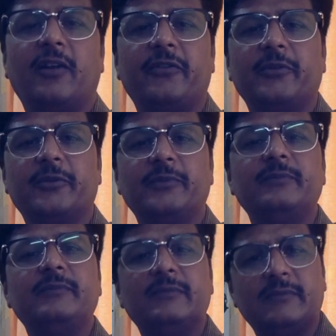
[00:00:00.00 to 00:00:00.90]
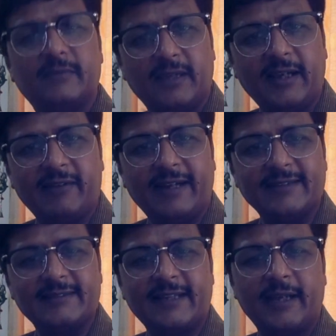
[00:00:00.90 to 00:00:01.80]
of you. Have a
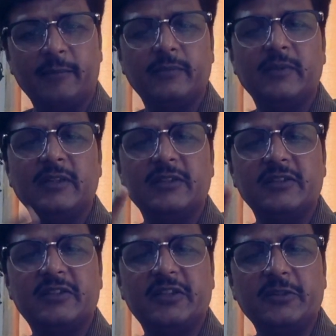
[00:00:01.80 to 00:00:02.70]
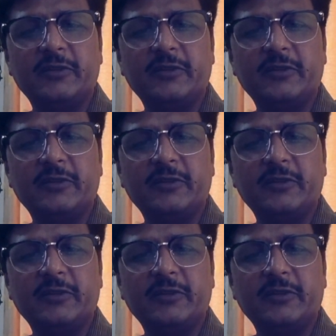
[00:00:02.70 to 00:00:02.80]
nice time. See you